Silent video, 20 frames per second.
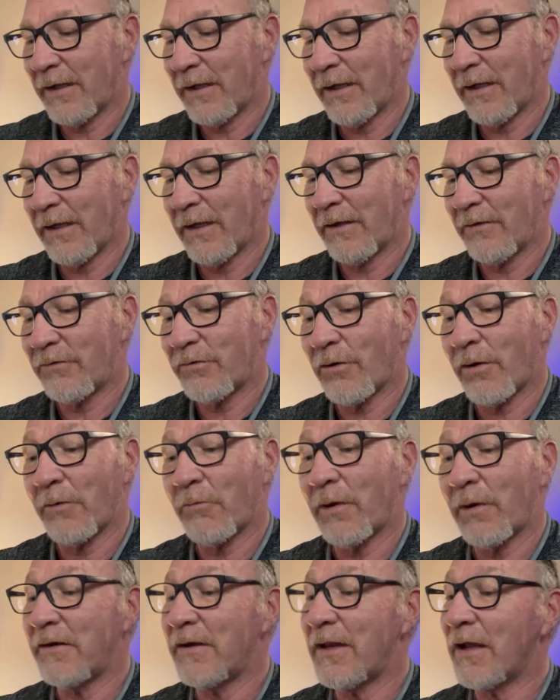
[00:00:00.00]
And so I
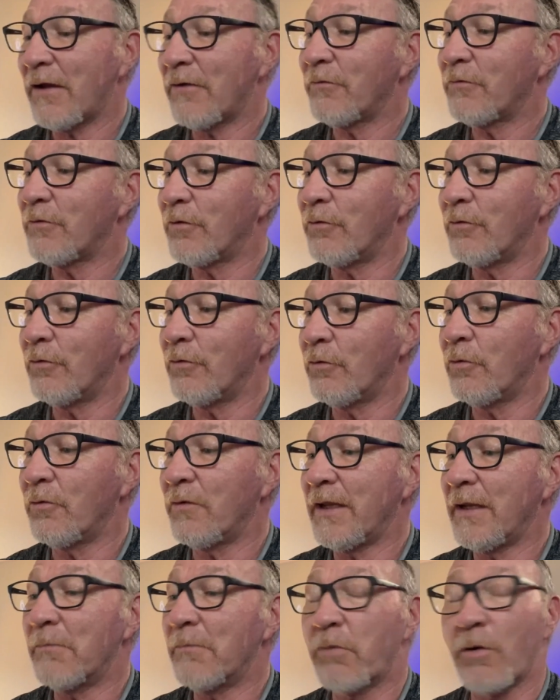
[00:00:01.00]
went down to
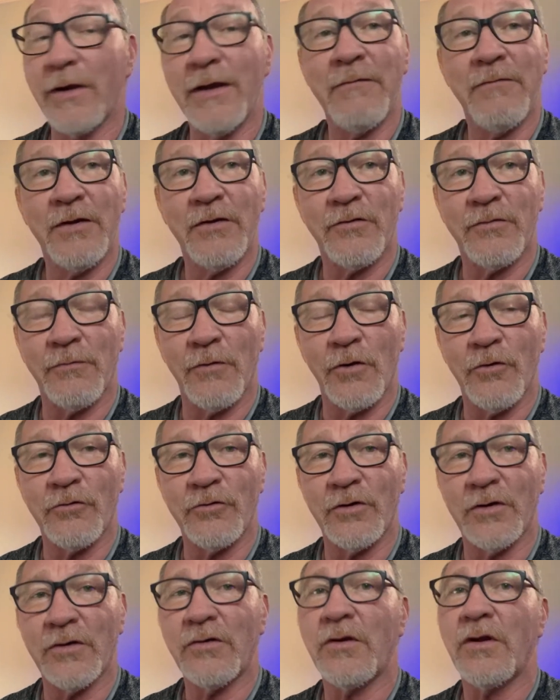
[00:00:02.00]
the previous
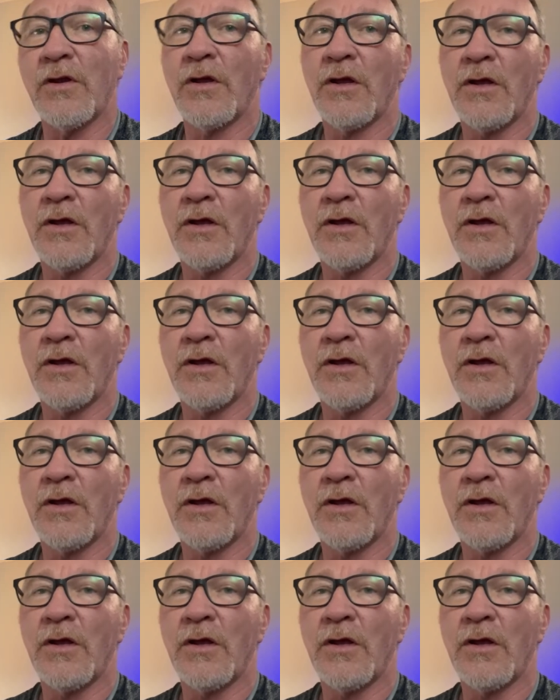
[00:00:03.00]
version,